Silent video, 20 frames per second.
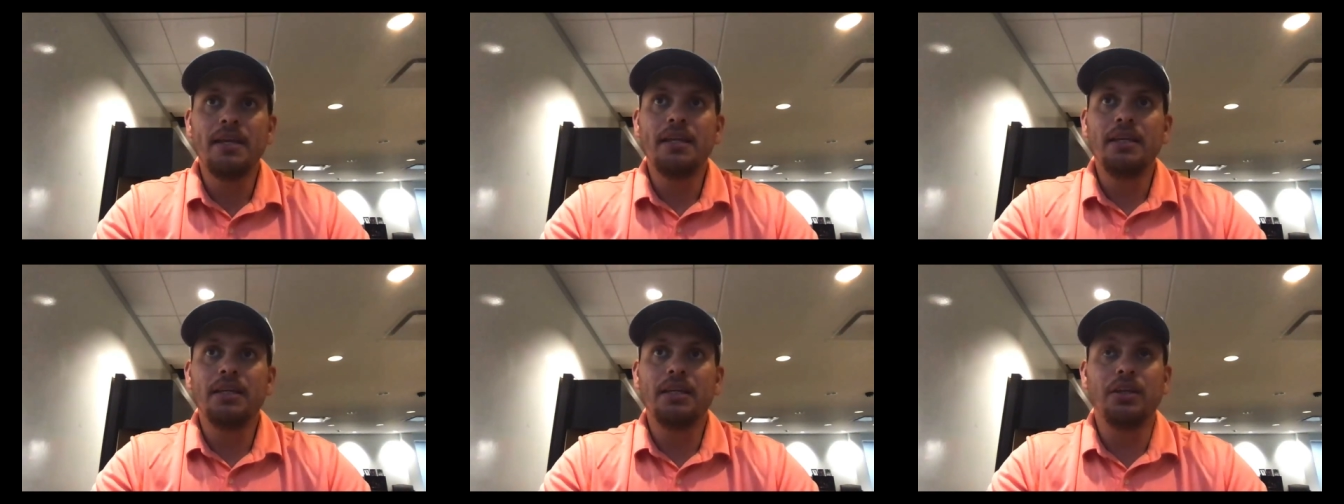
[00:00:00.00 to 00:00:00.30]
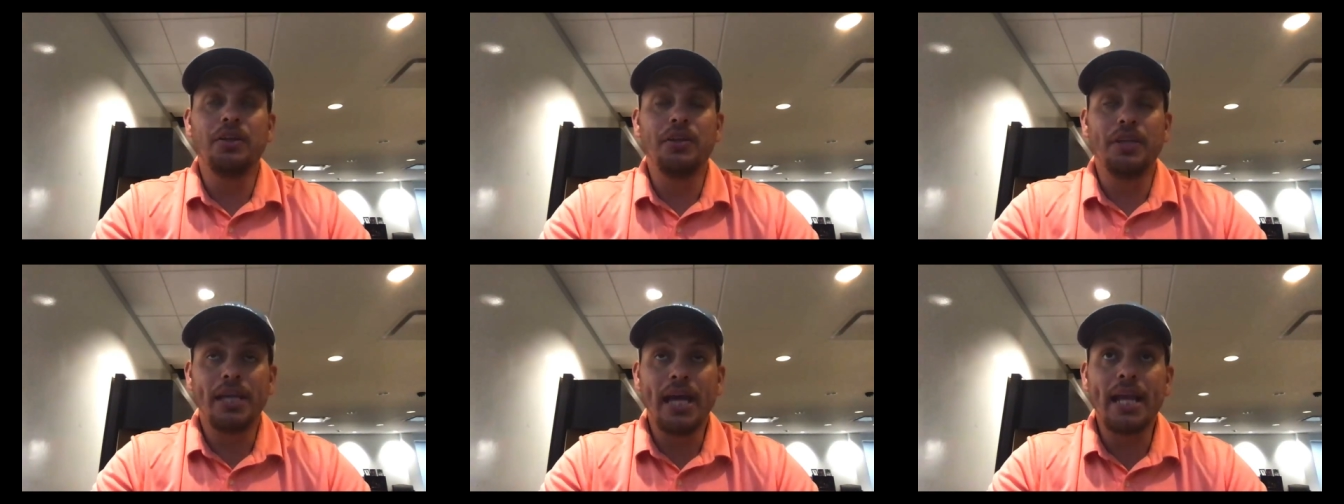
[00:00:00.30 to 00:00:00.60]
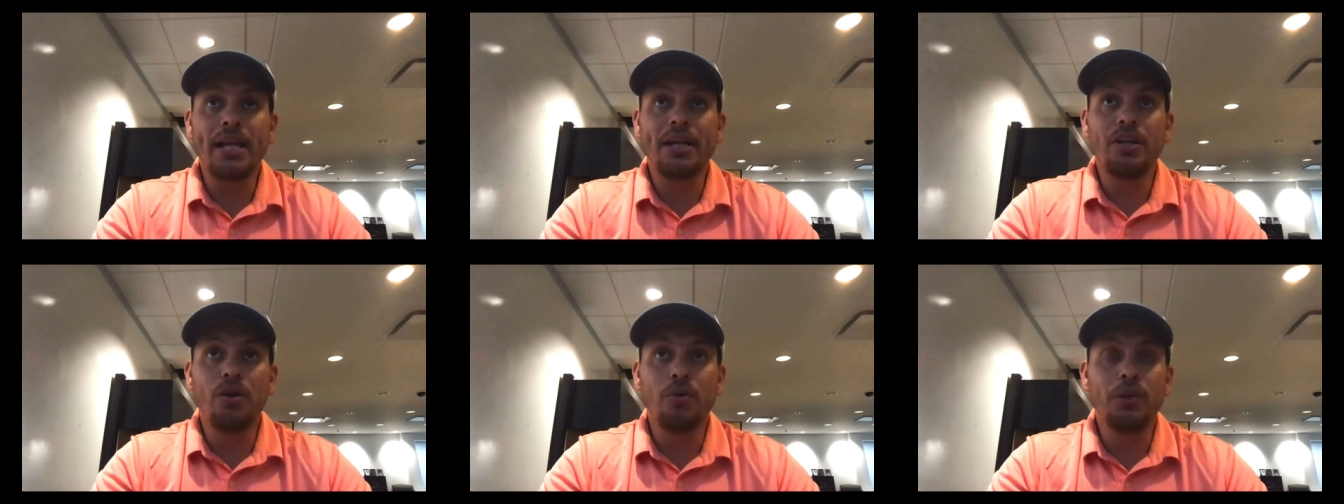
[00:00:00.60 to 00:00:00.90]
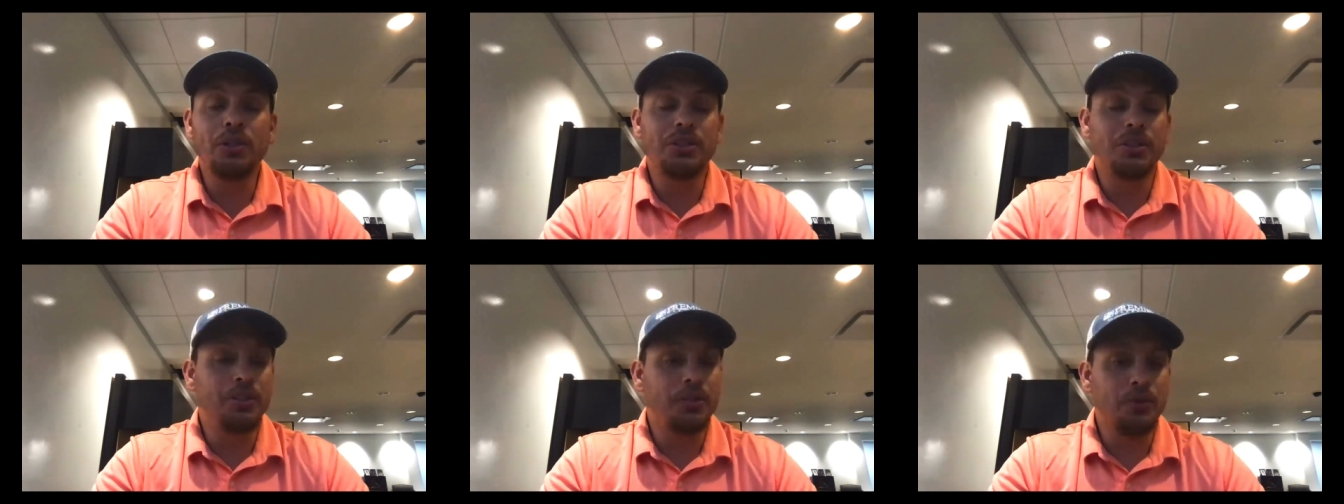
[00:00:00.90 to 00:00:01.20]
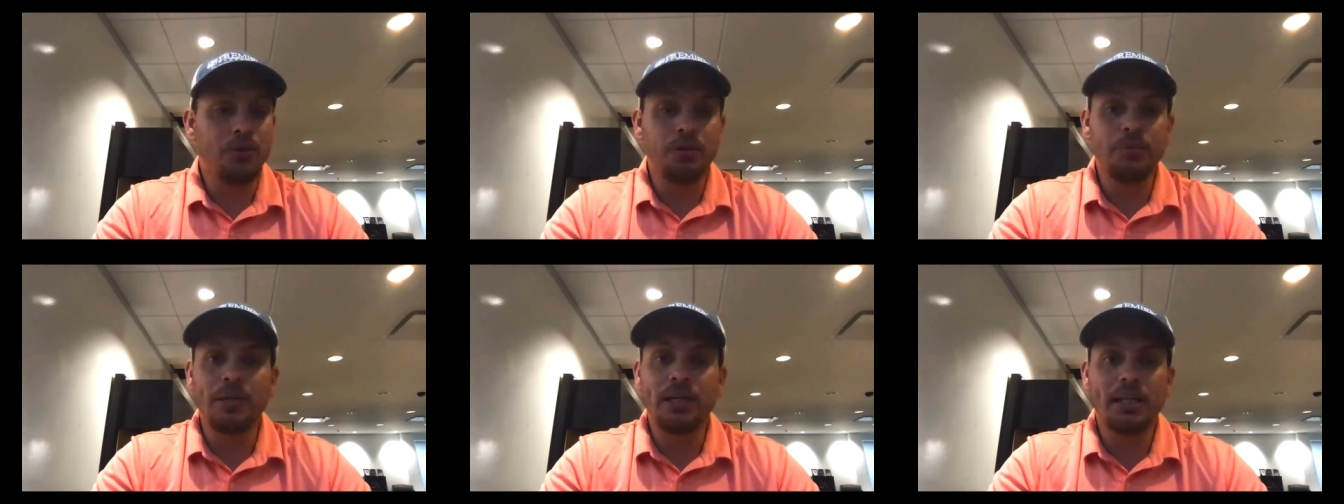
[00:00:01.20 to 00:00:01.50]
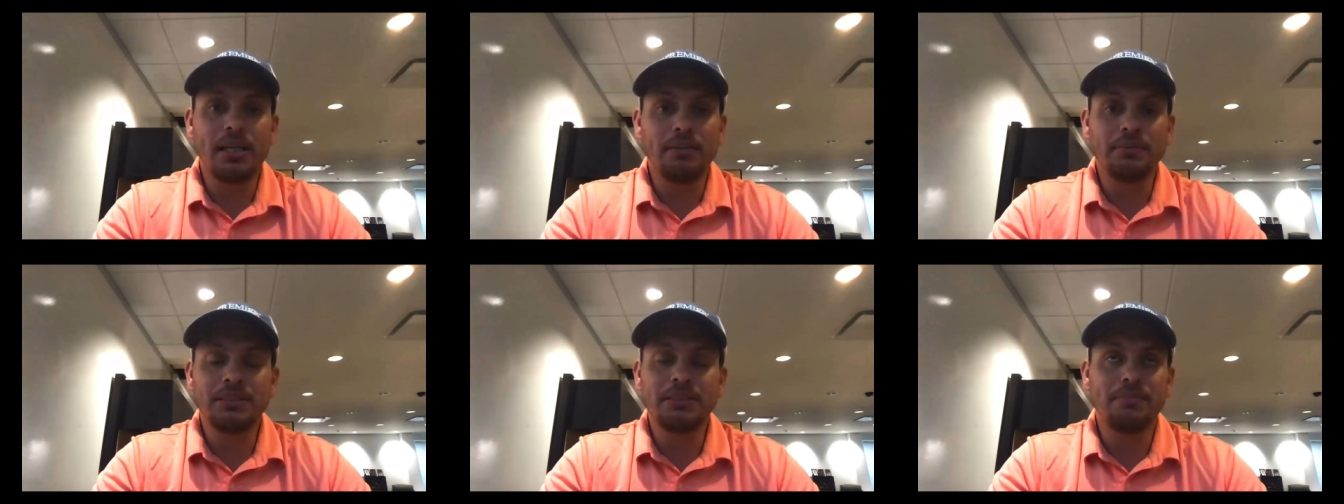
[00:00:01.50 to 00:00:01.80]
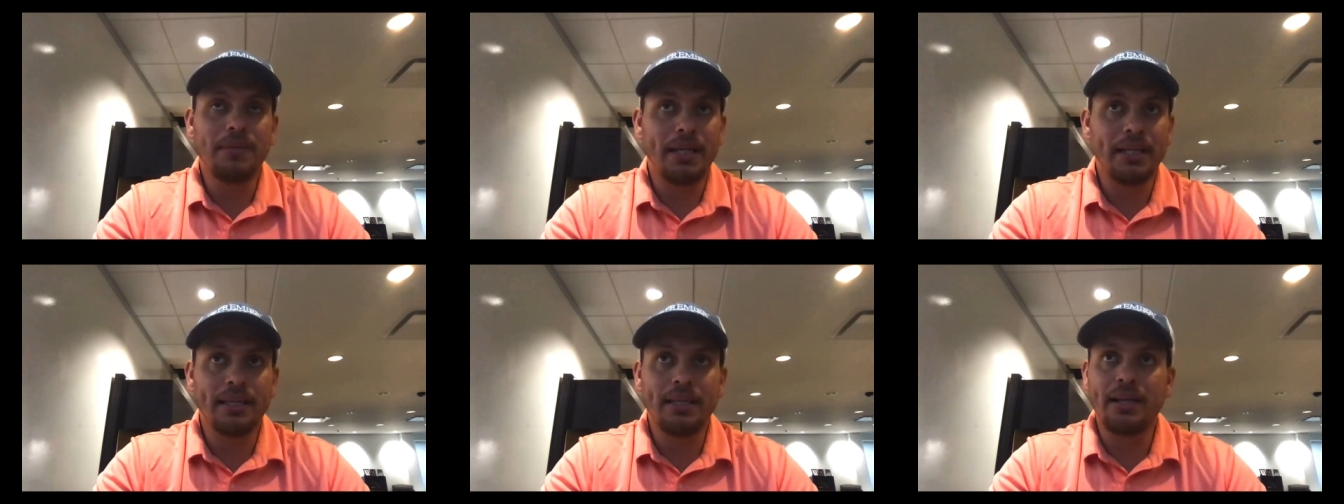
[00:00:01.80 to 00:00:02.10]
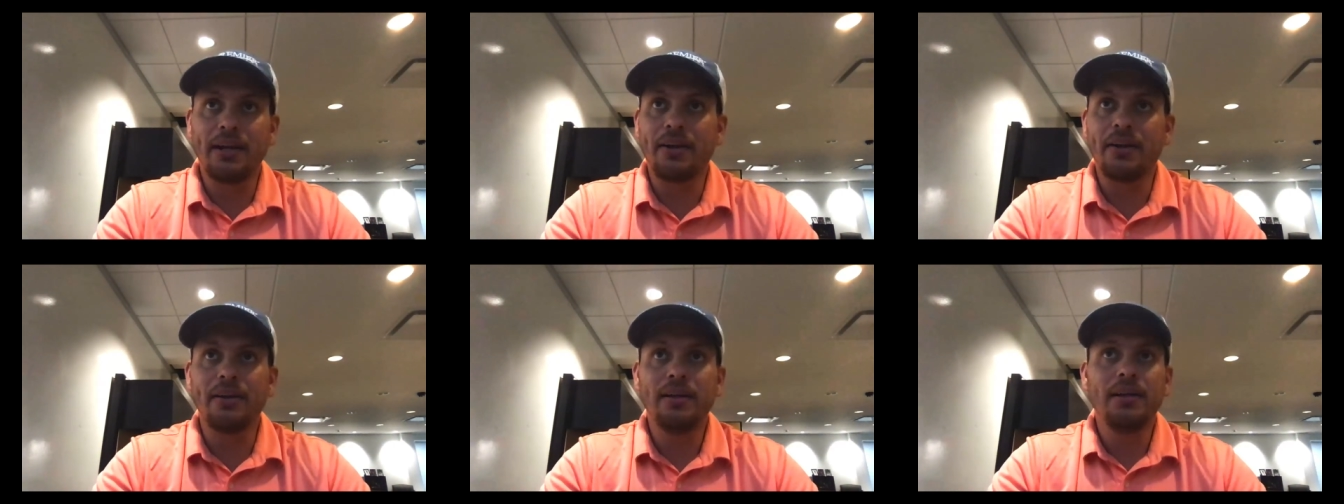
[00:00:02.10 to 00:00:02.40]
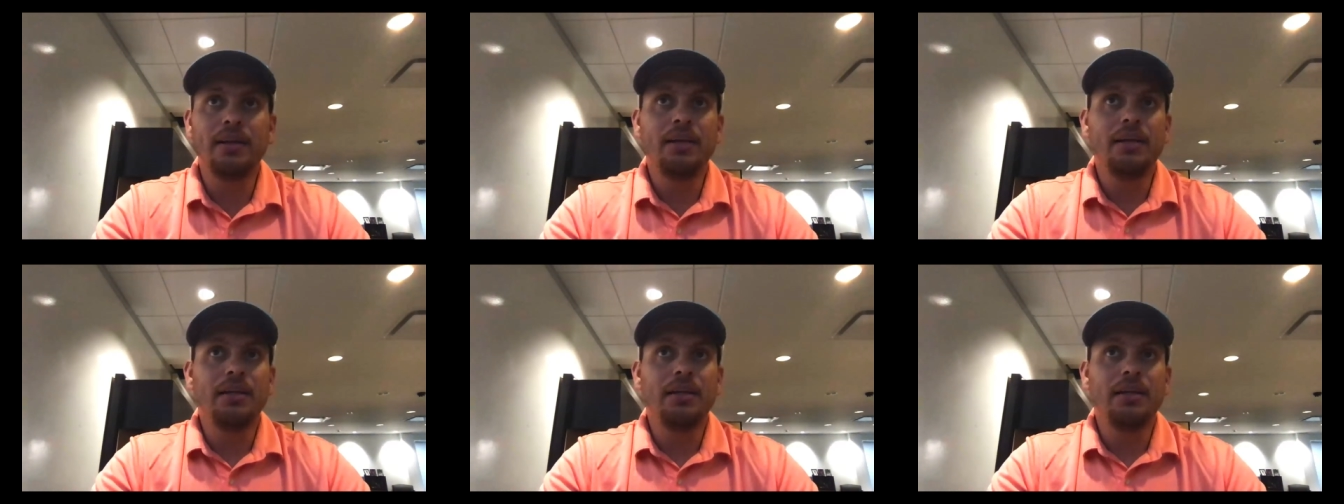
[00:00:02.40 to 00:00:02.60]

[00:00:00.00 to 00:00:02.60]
you know, you got to know what you're doing when it comes to Medicare.